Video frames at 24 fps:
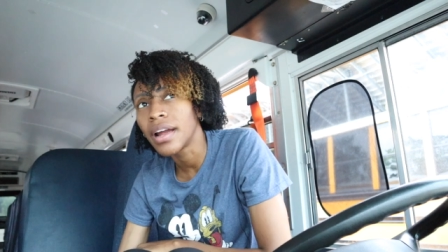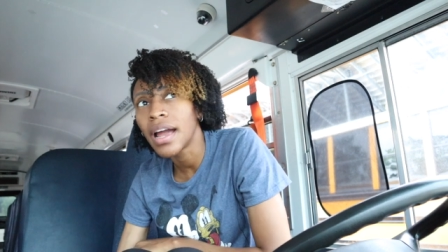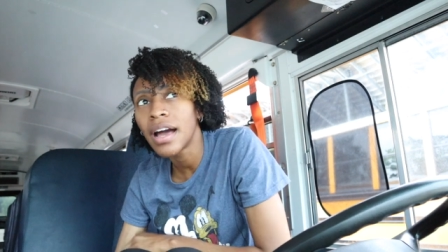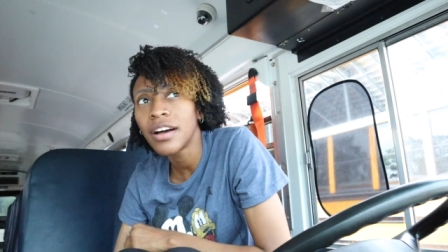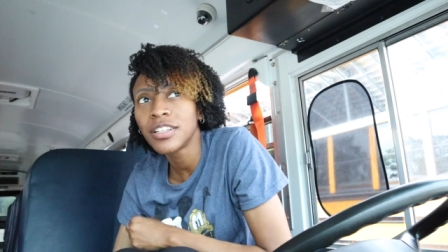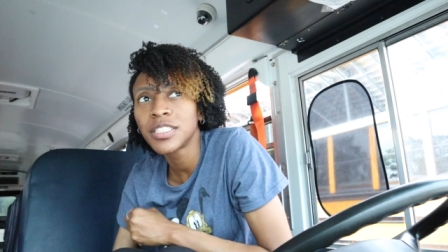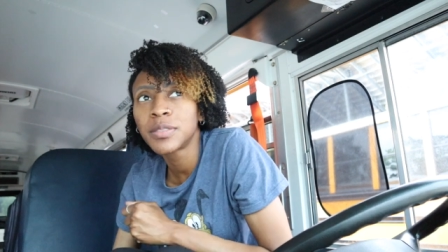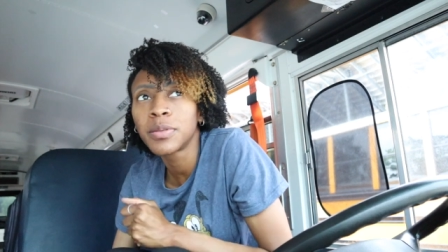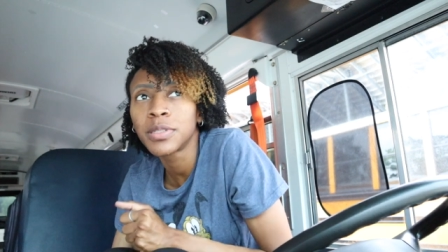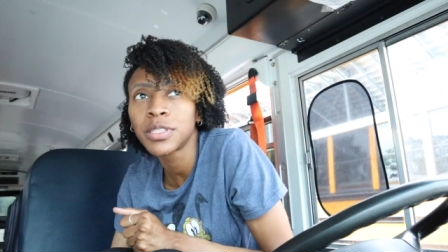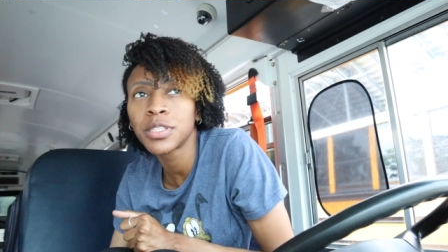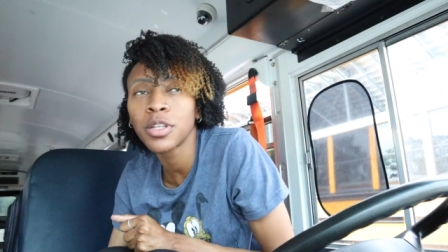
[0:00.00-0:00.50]
I
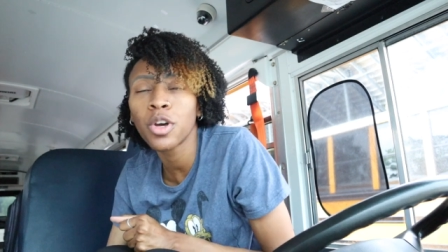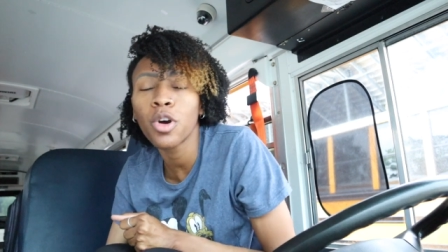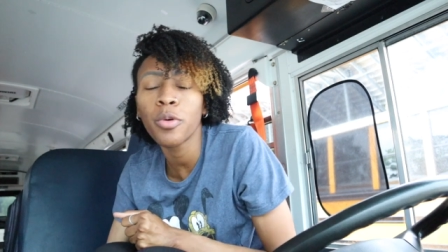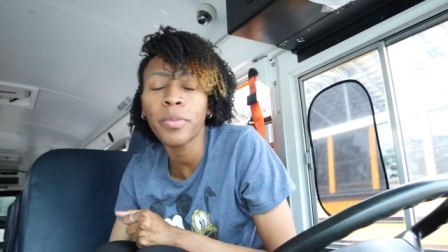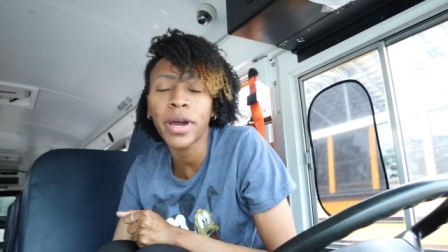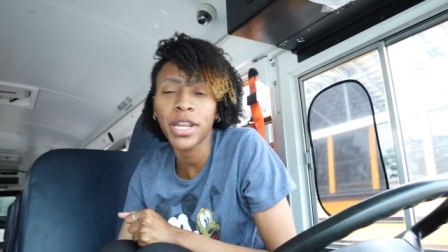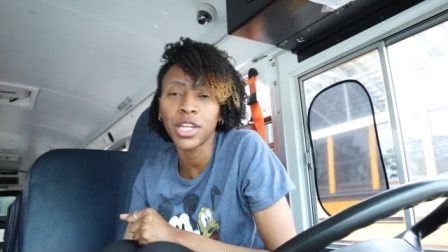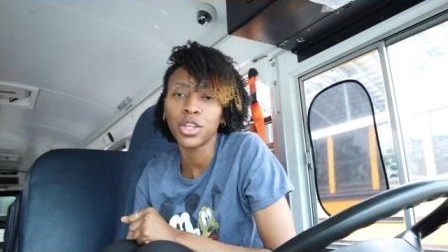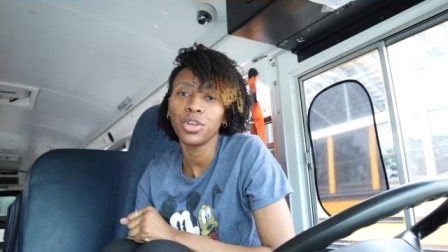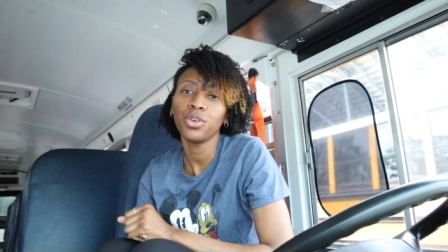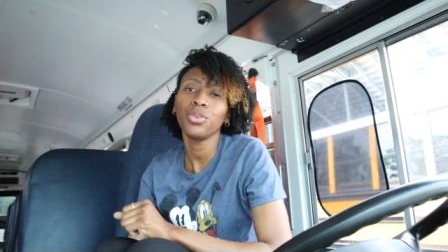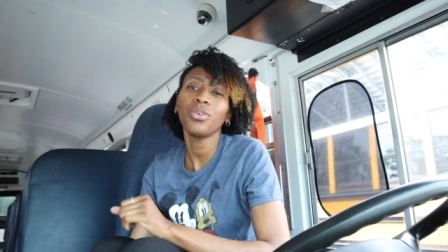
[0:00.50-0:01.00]
was supposed to go
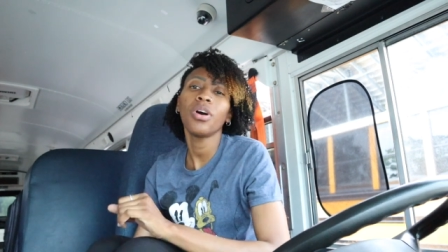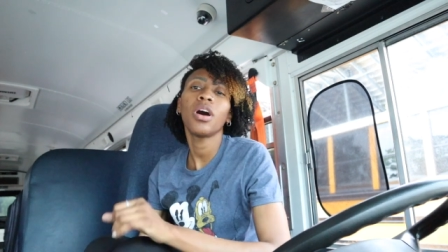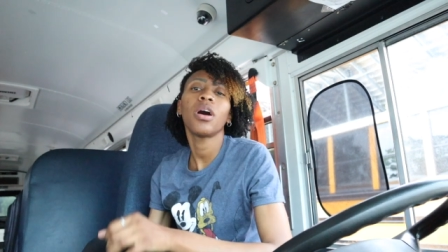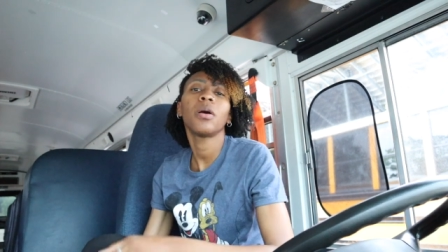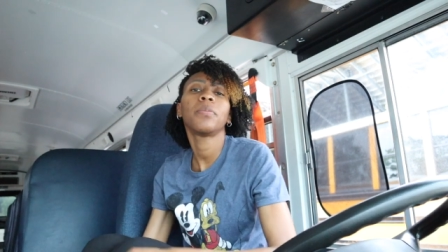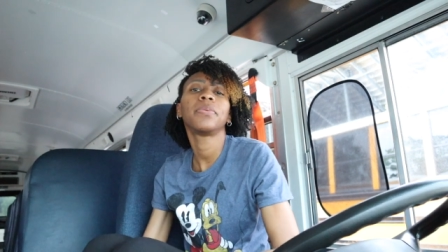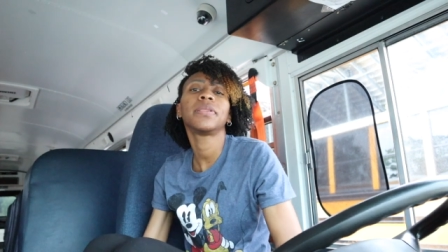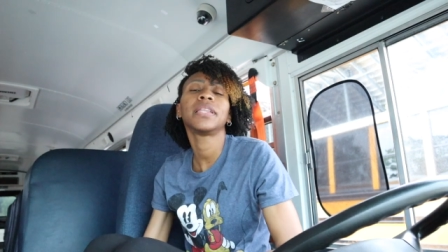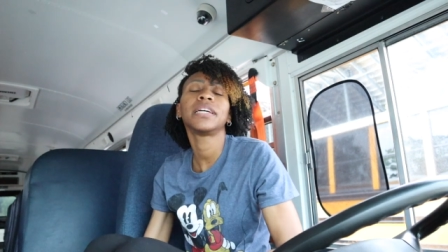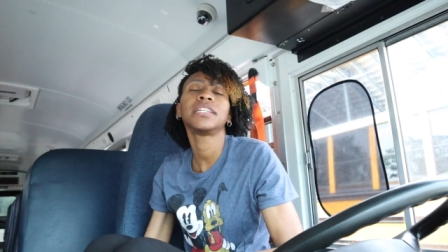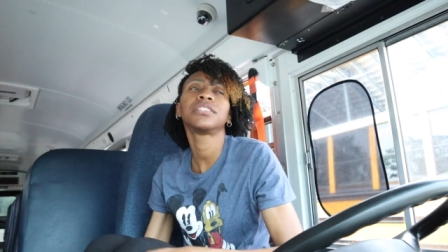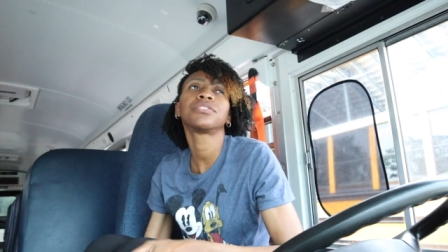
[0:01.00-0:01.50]
by the
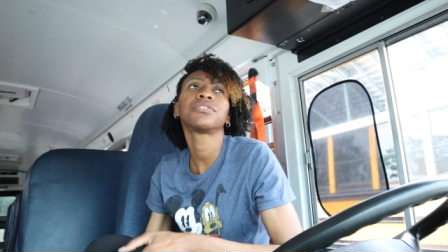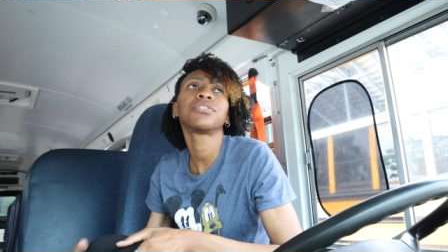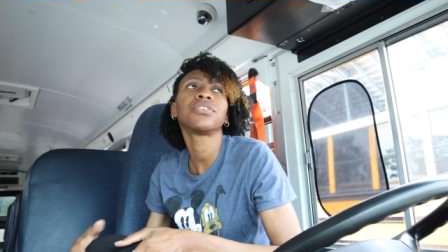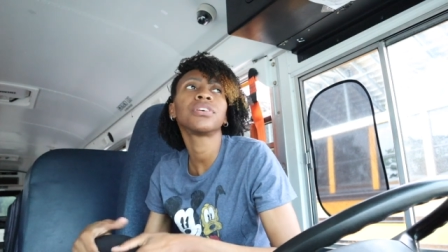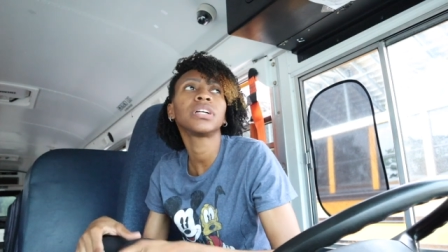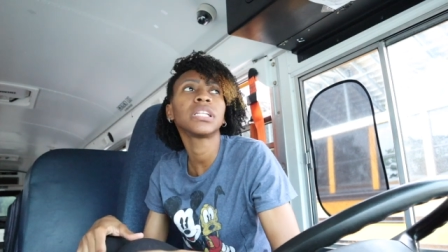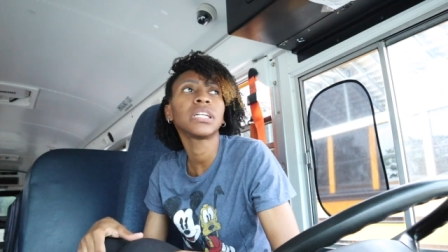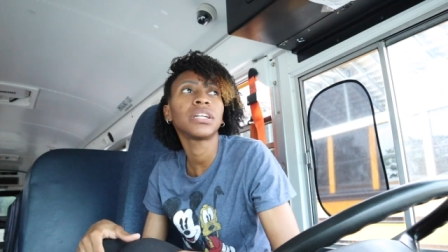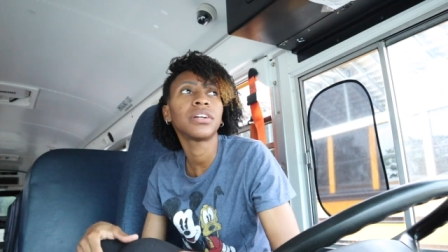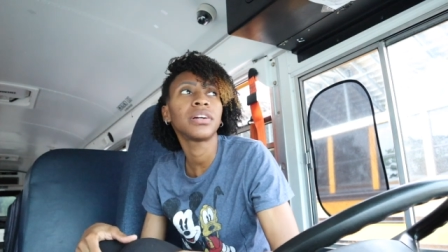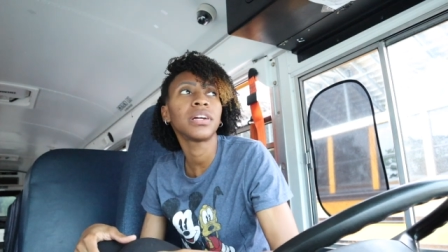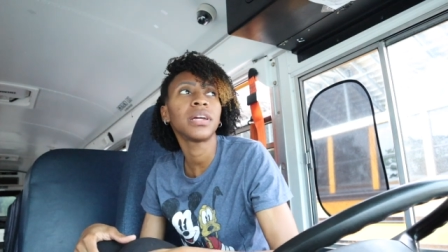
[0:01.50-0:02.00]
U-Haul place
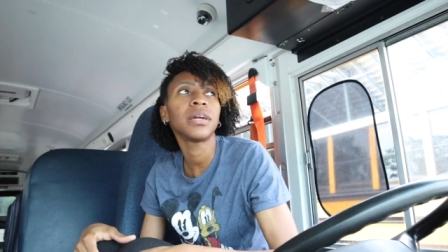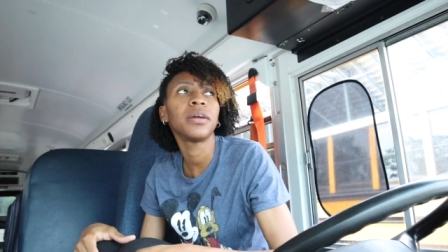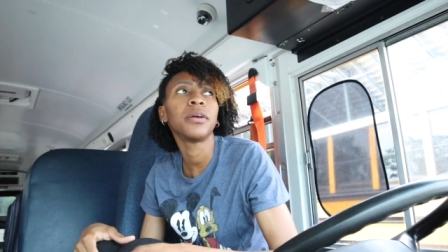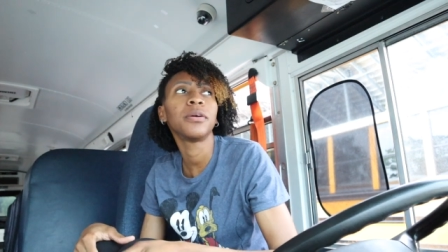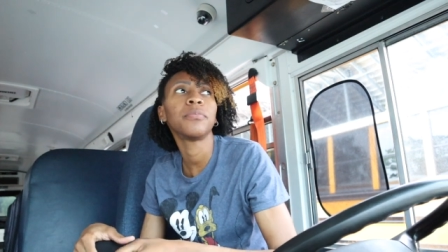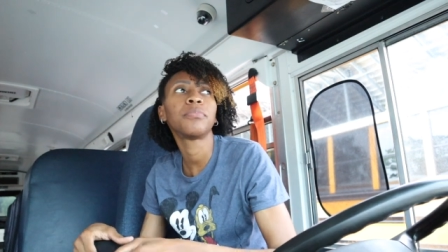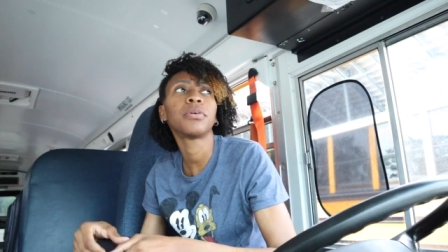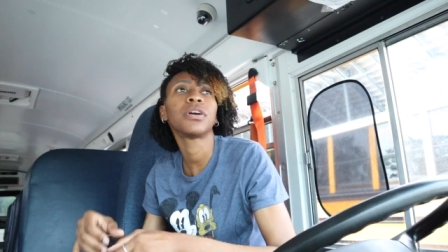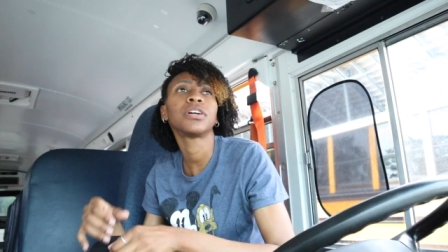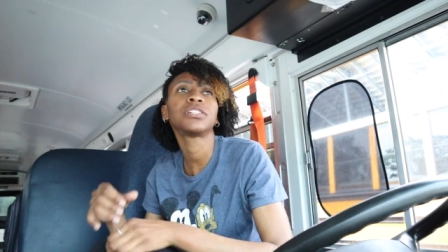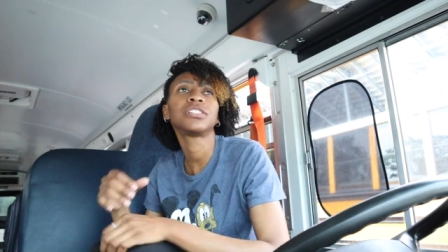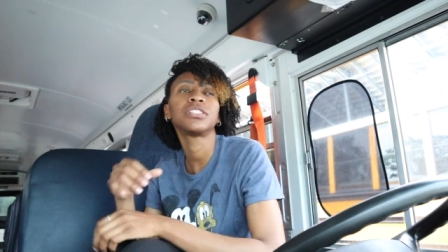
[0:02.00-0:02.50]
earlier
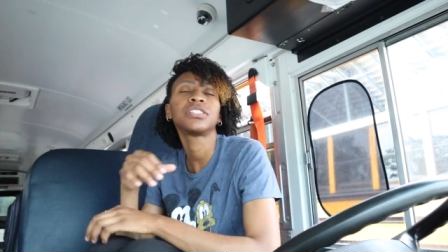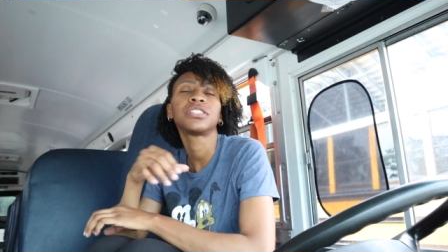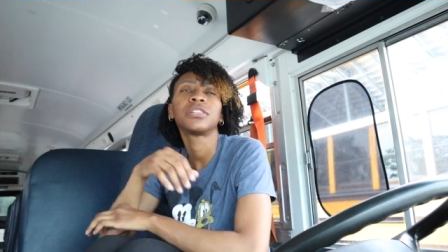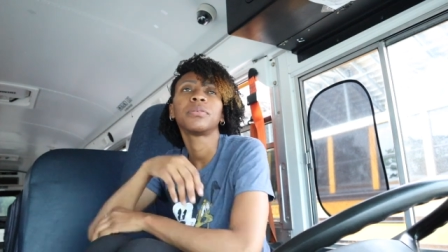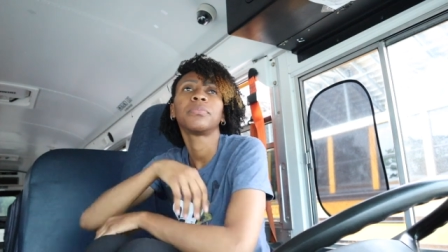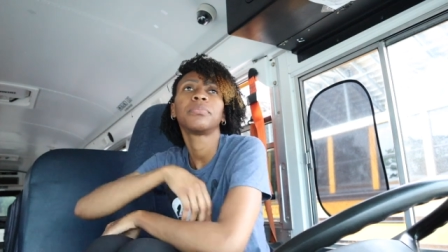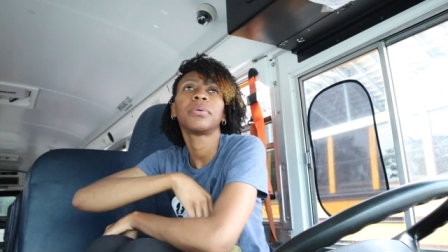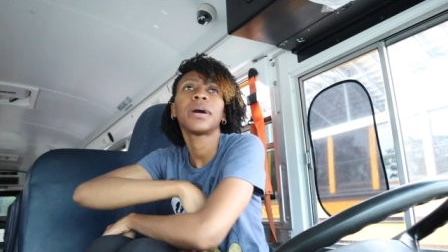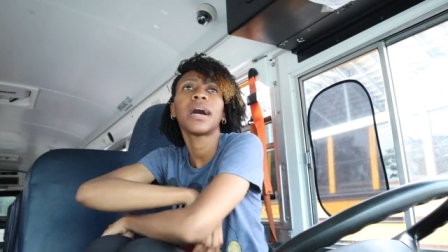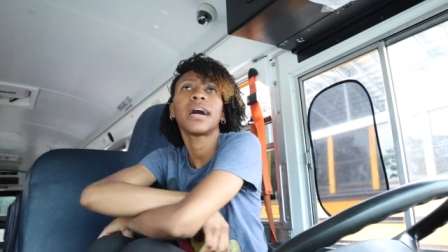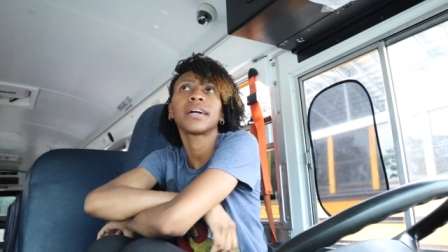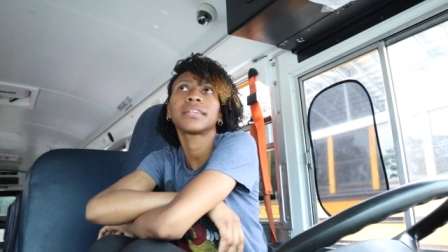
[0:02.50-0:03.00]
and purchase
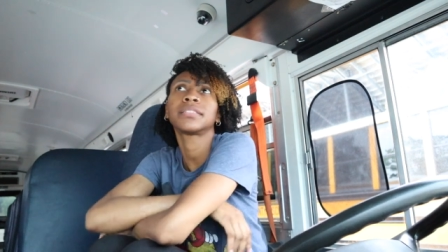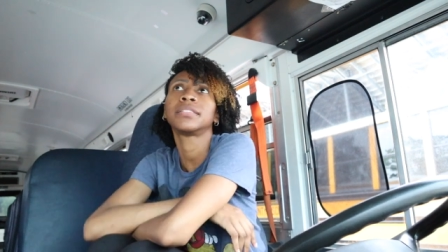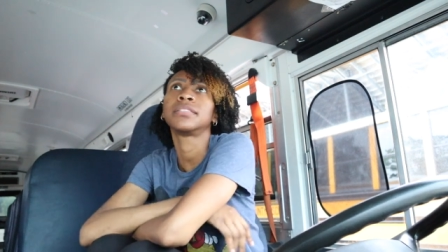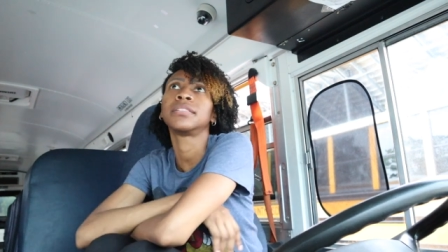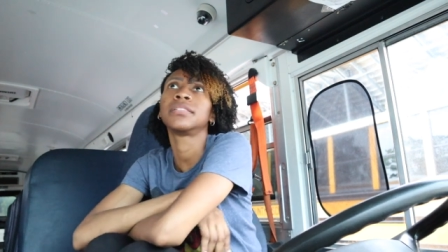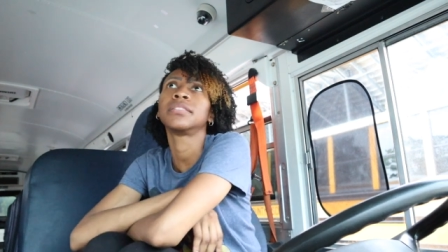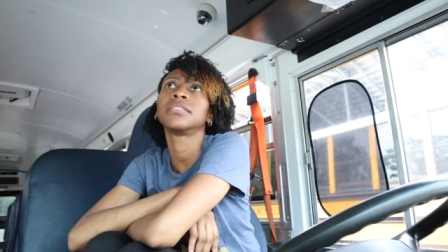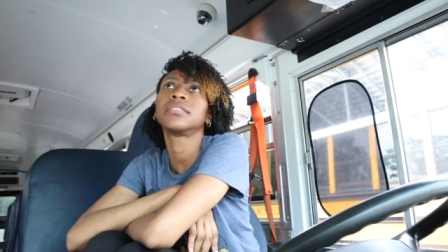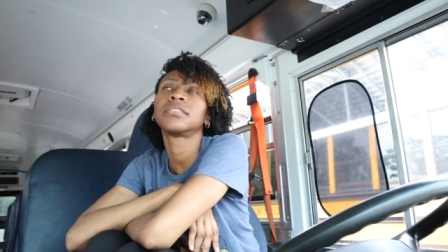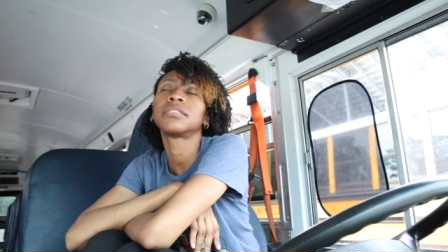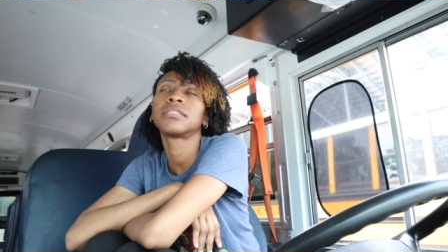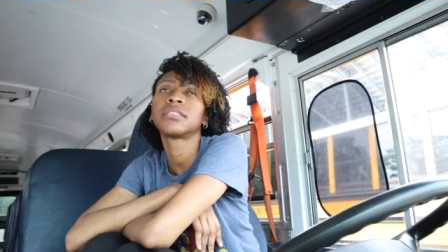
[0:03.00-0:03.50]
some
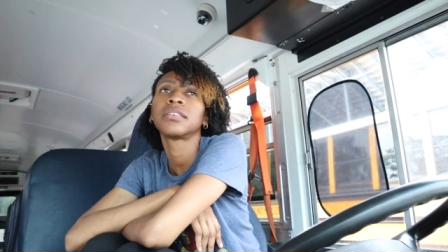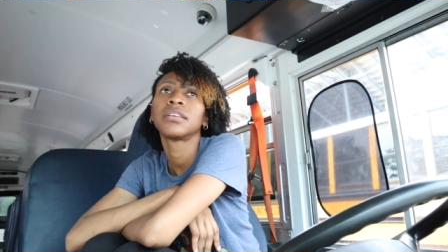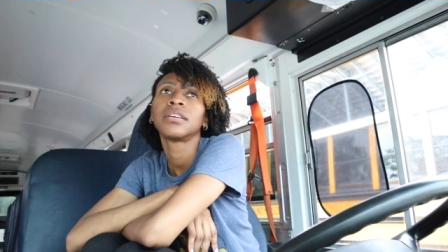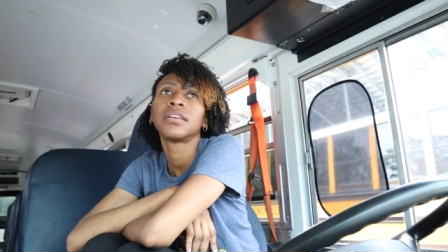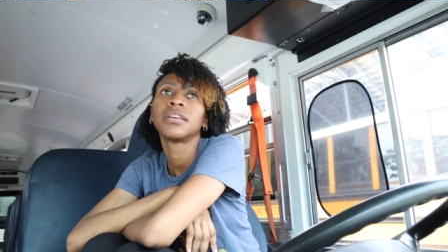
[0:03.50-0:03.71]
boxes.